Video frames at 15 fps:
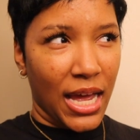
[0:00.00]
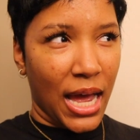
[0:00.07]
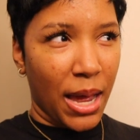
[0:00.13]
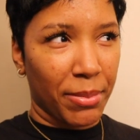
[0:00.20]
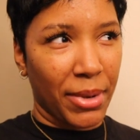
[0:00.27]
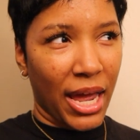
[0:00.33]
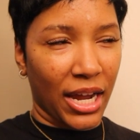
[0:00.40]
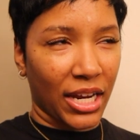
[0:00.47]

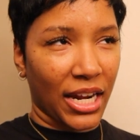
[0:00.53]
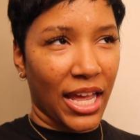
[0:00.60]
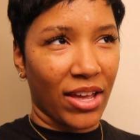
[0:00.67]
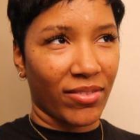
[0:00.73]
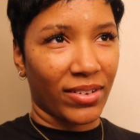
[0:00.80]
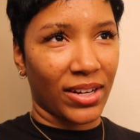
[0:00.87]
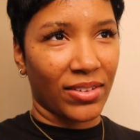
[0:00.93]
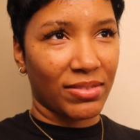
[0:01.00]
I'm not going to
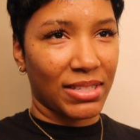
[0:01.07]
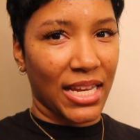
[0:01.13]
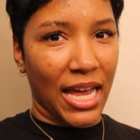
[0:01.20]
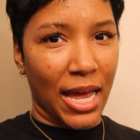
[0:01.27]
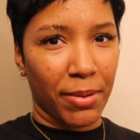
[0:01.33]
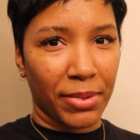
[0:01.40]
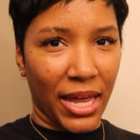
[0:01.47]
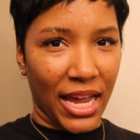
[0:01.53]
have enough
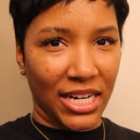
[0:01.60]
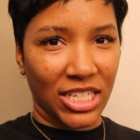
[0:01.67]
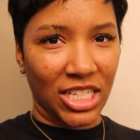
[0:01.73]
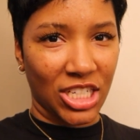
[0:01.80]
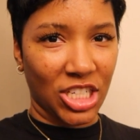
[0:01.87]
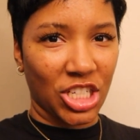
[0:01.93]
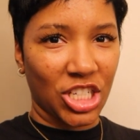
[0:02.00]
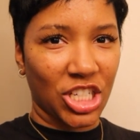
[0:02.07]
time to
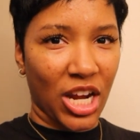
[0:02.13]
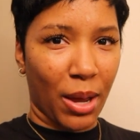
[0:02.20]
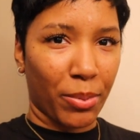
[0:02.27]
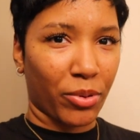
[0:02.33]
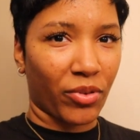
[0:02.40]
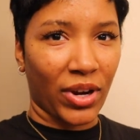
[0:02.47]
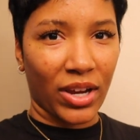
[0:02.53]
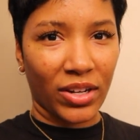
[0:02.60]
actually shop
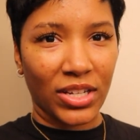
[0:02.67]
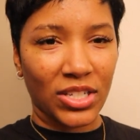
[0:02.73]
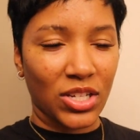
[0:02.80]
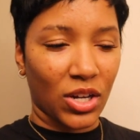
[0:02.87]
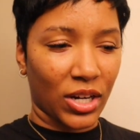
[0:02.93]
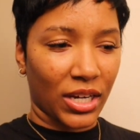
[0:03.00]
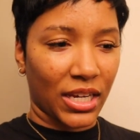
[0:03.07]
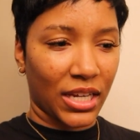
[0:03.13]
around in
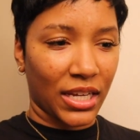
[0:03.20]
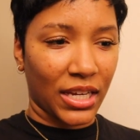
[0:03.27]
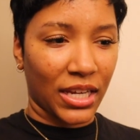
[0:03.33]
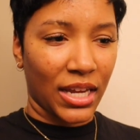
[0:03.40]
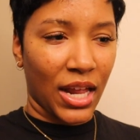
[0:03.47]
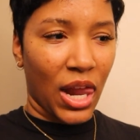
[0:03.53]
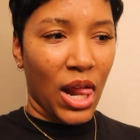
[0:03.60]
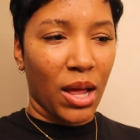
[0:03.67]
Target.
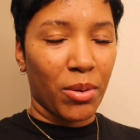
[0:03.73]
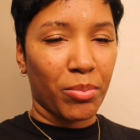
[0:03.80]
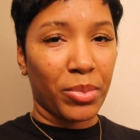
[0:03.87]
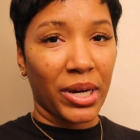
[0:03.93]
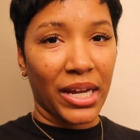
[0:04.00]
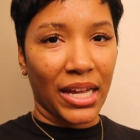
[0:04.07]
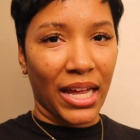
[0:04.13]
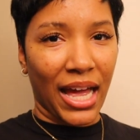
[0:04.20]

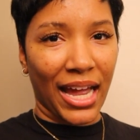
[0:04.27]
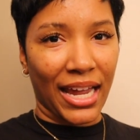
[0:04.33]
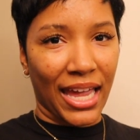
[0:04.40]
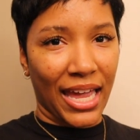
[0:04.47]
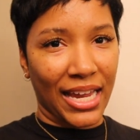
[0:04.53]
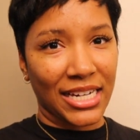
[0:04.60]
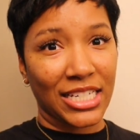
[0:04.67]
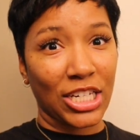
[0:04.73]
But I can
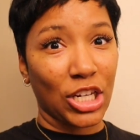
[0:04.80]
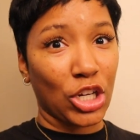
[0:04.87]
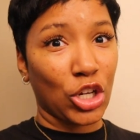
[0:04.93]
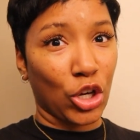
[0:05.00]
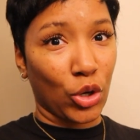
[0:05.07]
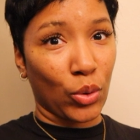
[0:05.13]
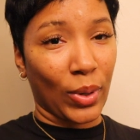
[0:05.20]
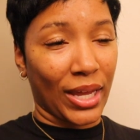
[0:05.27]
actually
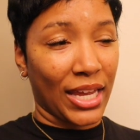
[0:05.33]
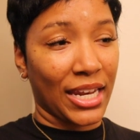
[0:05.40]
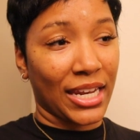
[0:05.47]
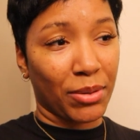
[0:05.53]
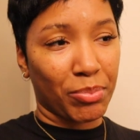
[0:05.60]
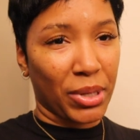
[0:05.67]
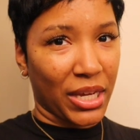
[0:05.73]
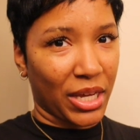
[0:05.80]
go in
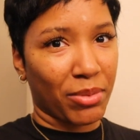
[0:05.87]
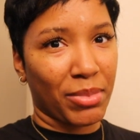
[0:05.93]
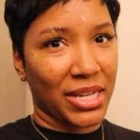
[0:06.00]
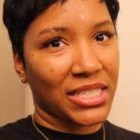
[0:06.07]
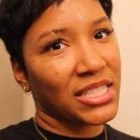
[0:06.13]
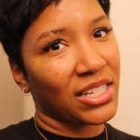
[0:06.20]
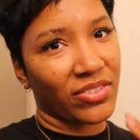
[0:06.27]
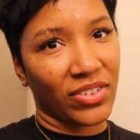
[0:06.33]
and pick up my
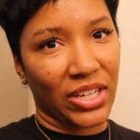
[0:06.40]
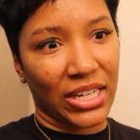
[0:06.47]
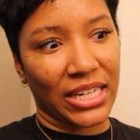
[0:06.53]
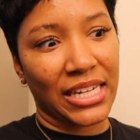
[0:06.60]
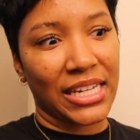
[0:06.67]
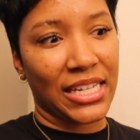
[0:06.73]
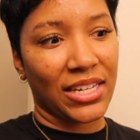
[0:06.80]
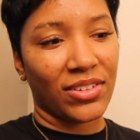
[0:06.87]
stuff and
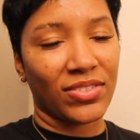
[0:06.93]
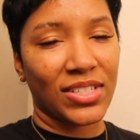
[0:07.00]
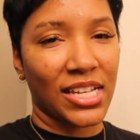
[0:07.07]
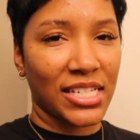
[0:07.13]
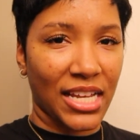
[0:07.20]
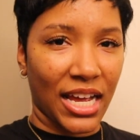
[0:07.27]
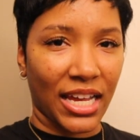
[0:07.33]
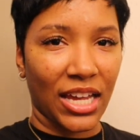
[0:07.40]
leave
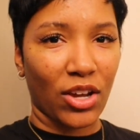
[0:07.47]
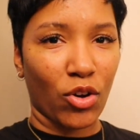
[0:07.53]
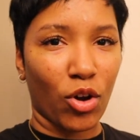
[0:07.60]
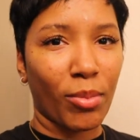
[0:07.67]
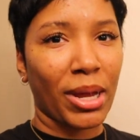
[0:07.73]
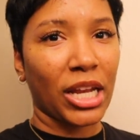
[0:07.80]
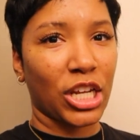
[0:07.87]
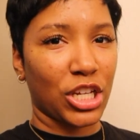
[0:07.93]
since I can go
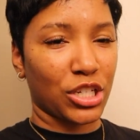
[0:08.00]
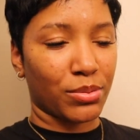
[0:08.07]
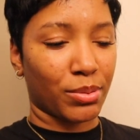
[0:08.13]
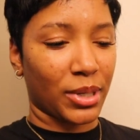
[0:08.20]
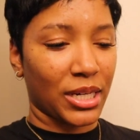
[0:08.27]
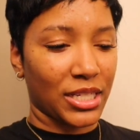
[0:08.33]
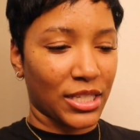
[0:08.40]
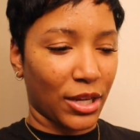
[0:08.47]
on my lunch
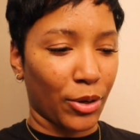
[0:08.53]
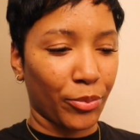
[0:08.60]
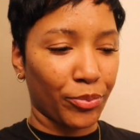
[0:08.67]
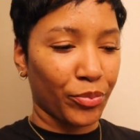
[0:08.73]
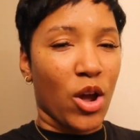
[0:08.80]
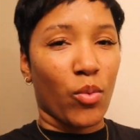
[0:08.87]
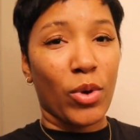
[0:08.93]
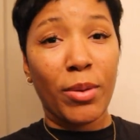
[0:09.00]
break. So
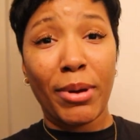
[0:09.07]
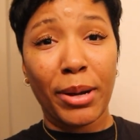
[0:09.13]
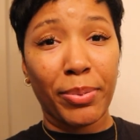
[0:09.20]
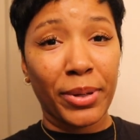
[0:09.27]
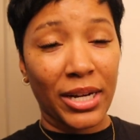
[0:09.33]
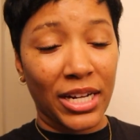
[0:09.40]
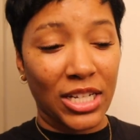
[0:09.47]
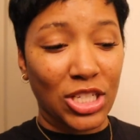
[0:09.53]
we better
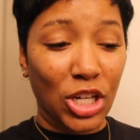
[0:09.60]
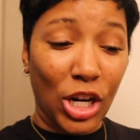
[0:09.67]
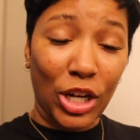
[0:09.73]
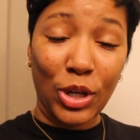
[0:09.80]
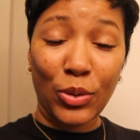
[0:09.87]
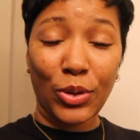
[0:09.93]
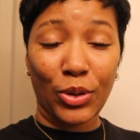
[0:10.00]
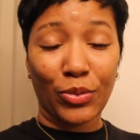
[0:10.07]
put in a
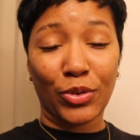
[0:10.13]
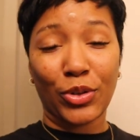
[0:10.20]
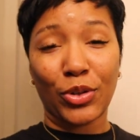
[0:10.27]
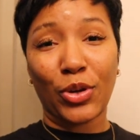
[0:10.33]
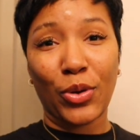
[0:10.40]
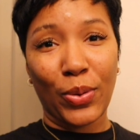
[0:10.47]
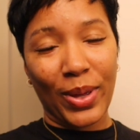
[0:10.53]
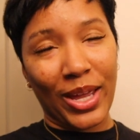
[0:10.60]
Target order real
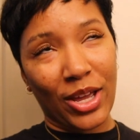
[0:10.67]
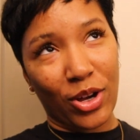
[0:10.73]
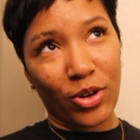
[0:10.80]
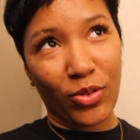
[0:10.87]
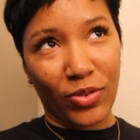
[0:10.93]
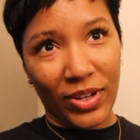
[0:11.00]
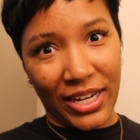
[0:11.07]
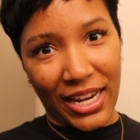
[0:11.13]
quick.
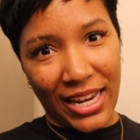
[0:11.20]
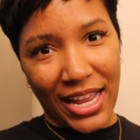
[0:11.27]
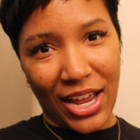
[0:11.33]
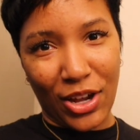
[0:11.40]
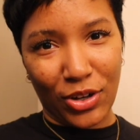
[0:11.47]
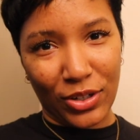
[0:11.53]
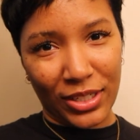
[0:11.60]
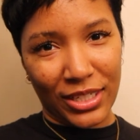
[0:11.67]
Hopefully they
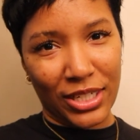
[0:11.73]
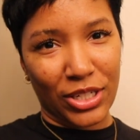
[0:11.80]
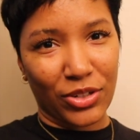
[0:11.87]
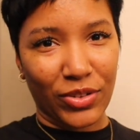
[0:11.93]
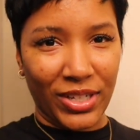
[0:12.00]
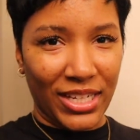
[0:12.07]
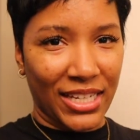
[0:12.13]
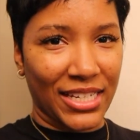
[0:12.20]
got all the
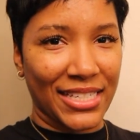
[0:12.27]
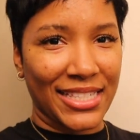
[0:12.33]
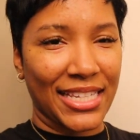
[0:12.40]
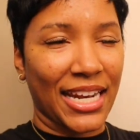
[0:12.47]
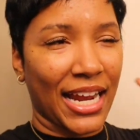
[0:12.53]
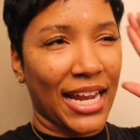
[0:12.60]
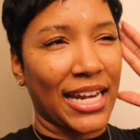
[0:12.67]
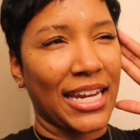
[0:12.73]
ingredients
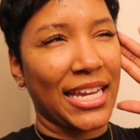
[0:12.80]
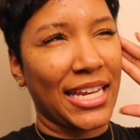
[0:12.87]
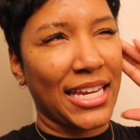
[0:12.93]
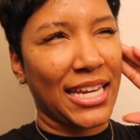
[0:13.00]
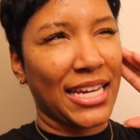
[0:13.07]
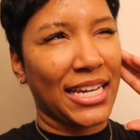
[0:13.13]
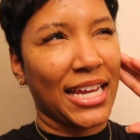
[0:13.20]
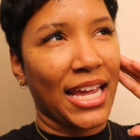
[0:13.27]
that I
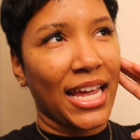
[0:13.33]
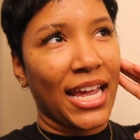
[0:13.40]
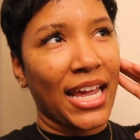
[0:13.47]
need.